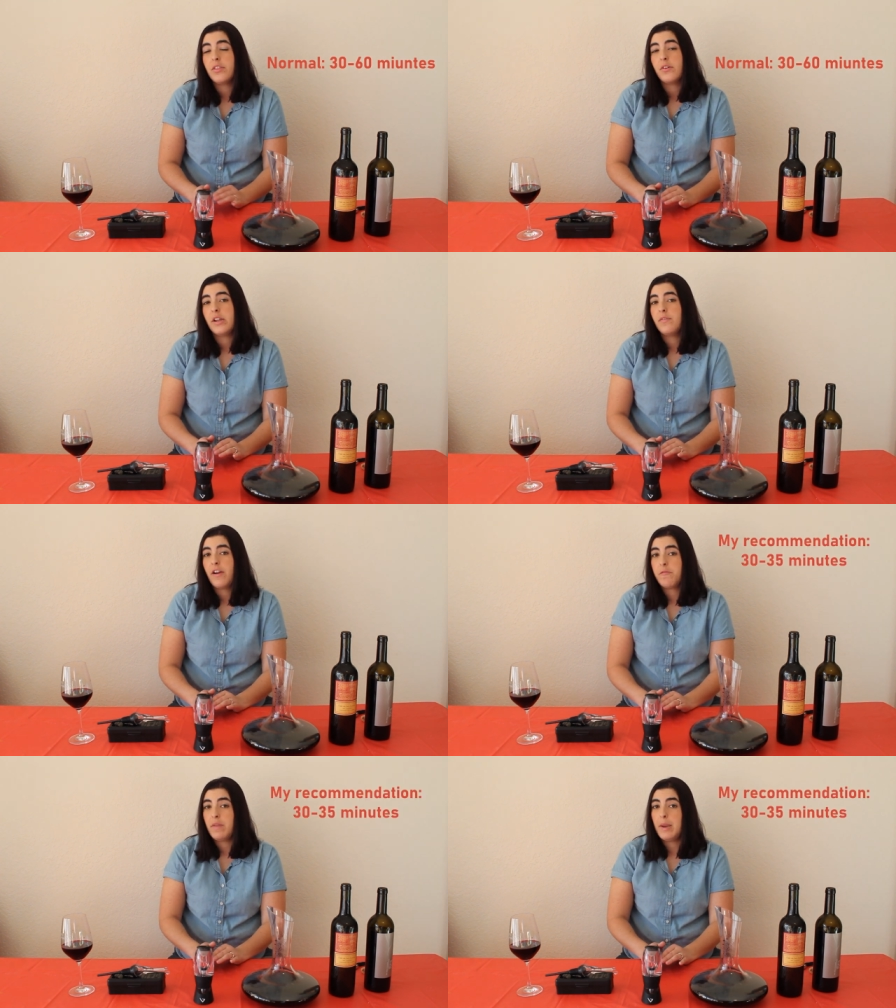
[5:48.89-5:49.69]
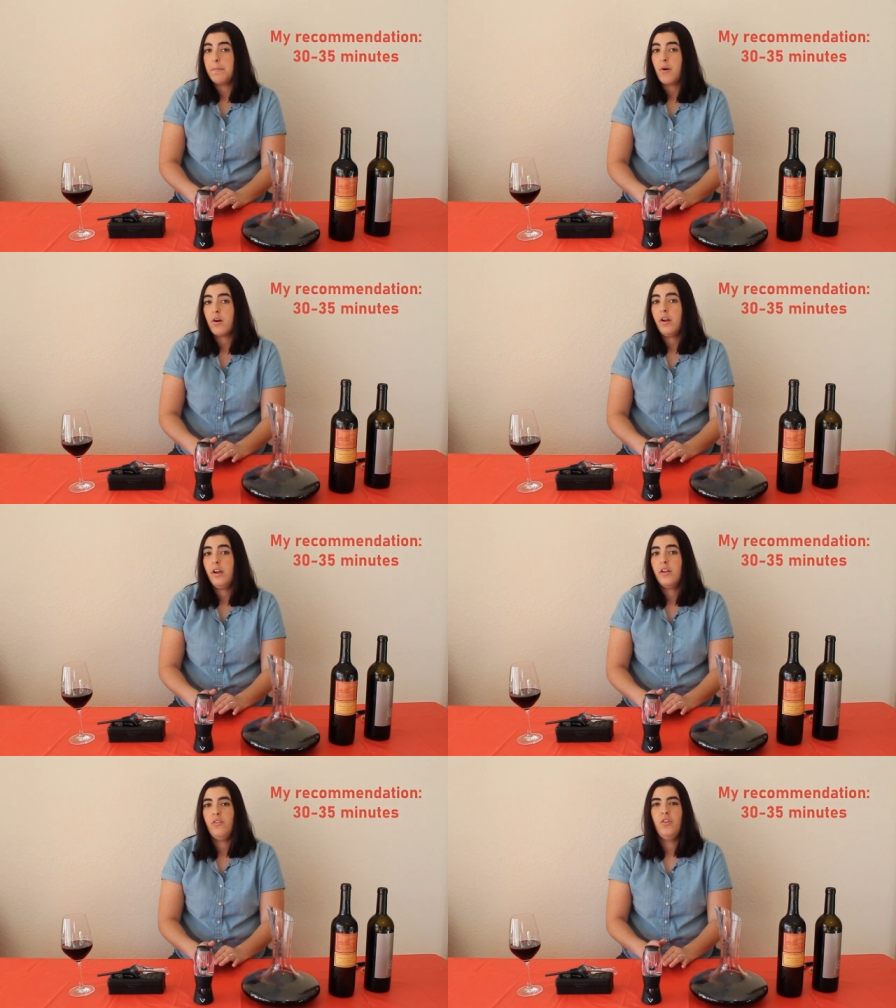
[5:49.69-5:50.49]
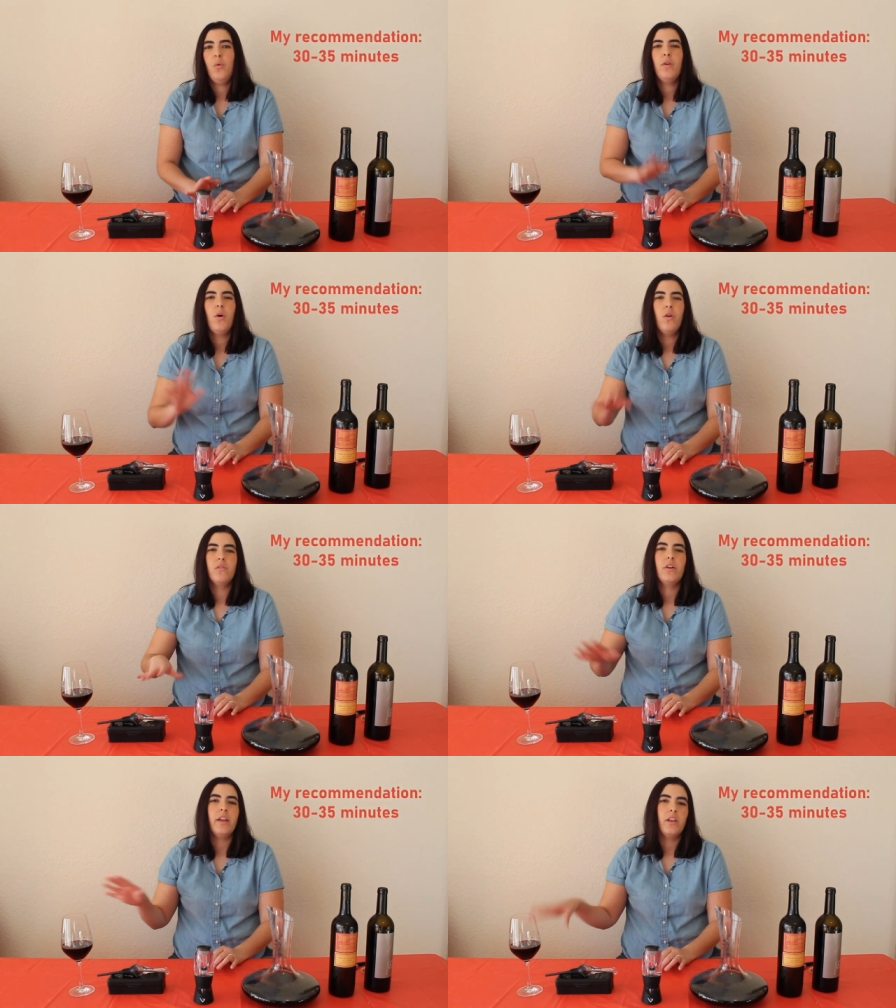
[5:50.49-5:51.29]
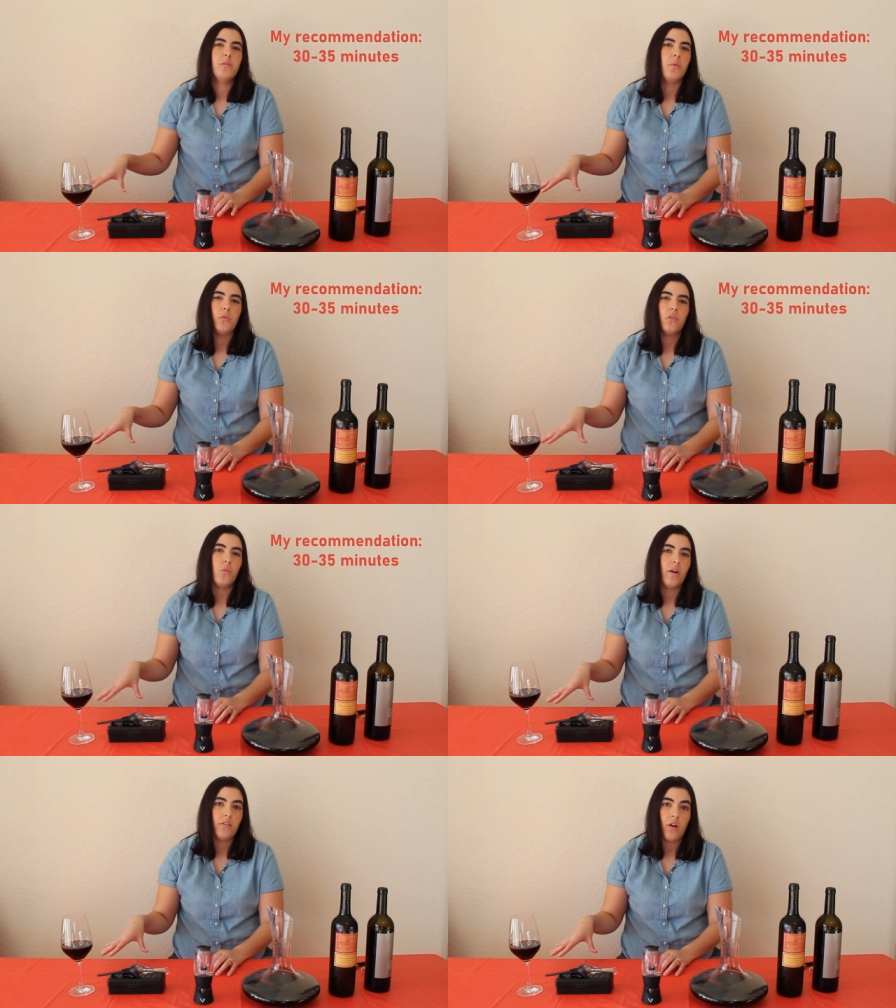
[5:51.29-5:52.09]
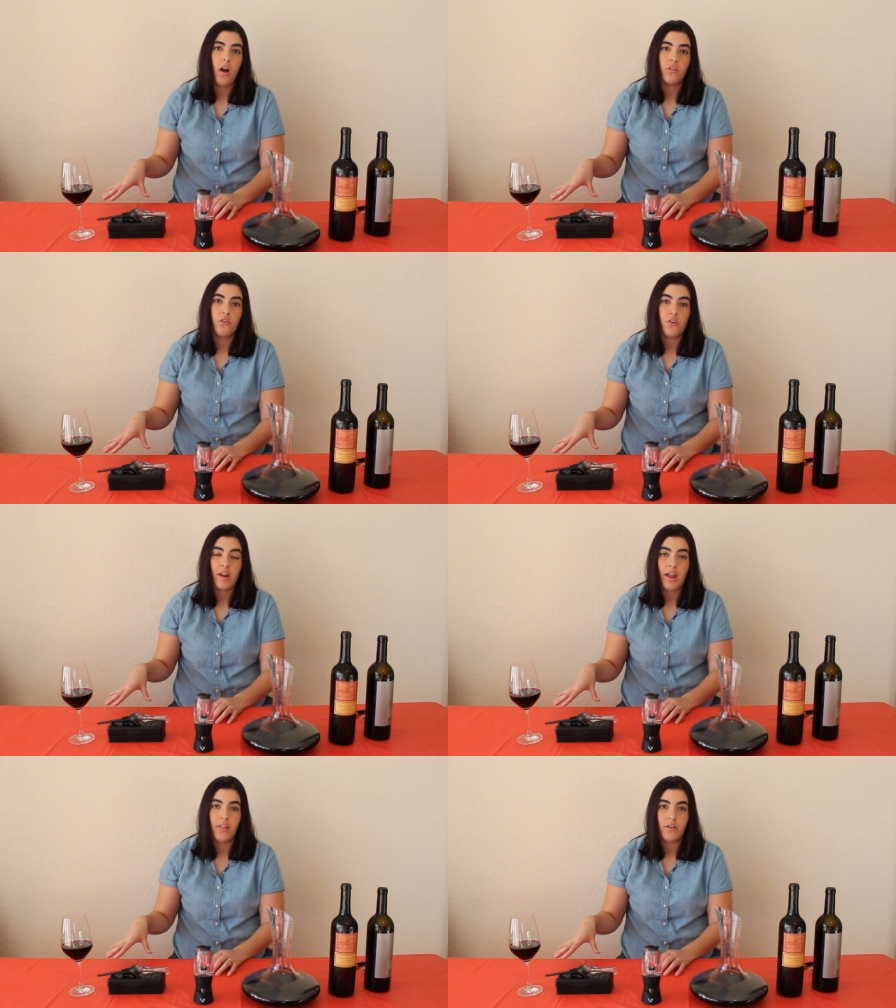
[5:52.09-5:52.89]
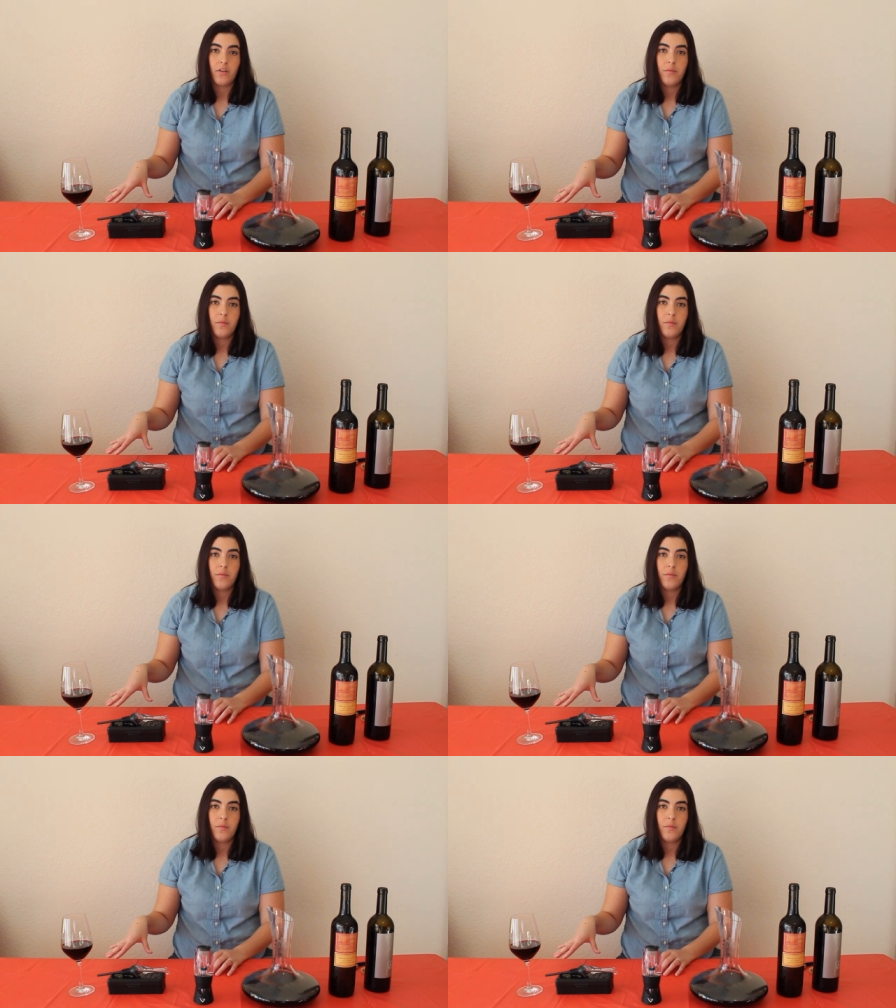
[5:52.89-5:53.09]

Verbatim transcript: thirty-five minute mark because you don't want to overly expose your wine to oxygen either.